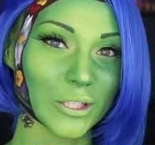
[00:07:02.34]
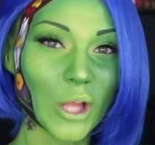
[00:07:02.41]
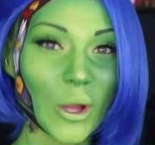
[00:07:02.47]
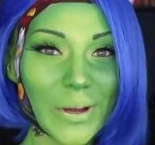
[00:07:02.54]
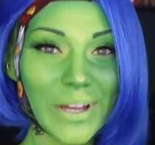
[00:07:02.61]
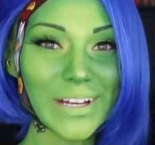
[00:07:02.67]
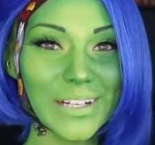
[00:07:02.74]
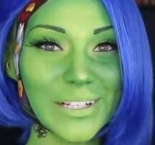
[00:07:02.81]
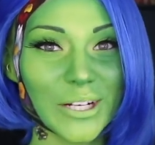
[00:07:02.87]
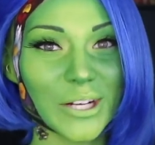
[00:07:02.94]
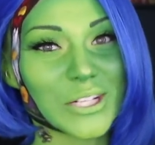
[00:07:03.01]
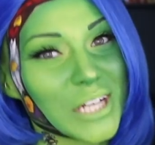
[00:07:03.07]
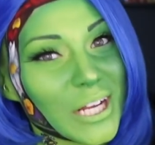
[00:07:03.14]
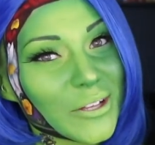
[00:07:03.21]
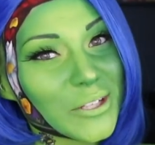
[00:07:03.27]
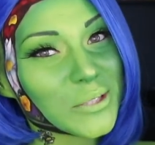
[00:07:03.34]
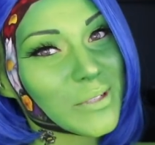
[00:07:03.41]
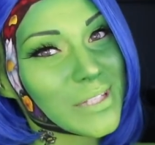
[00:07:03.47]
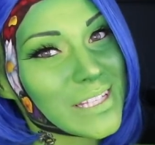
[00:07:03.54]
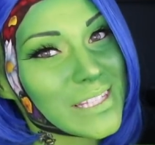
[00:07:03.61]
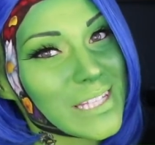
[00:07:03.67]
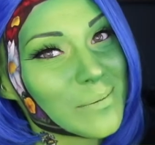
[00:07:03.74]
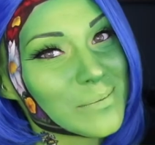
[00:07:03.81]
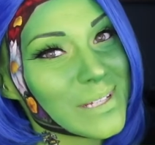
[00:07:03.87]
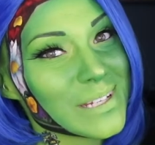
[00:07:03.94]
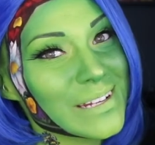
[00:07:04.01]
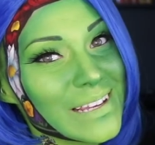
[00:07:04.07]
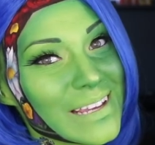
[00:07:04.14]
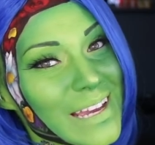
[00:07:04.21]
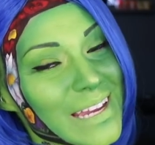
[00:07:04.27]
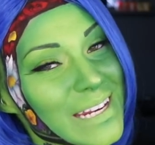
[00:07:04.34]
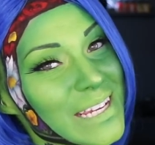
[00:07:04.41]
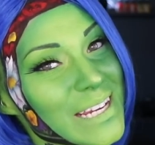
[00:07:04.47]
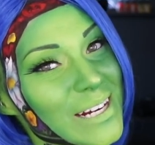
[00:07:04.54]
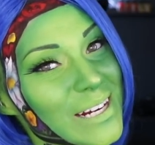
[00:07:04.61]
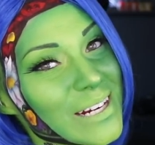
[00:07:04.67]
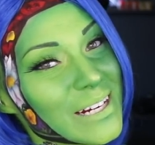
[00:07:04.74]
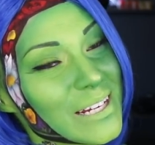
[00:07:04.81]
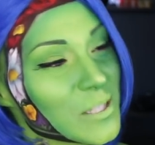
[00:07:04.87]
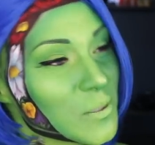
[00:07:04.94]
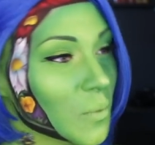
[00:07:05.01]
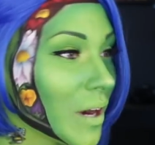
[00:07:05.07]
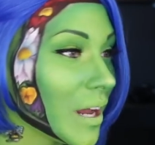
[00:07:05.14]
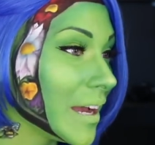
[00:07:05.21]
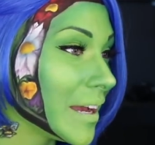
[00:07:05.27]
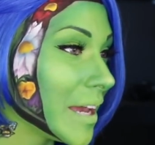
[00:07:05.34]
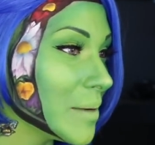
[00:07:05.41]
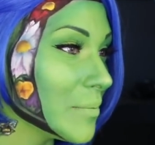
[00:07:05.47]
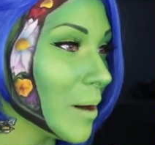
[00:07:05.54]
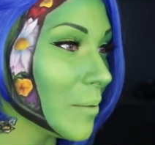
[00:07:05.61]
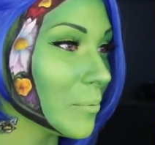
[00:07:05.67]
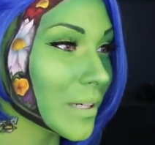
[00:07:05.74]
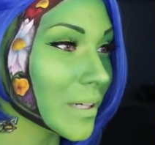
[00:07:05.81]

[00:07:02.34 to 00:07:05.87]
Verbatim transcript: Chloe, your challenge was accepted, and here is what I came up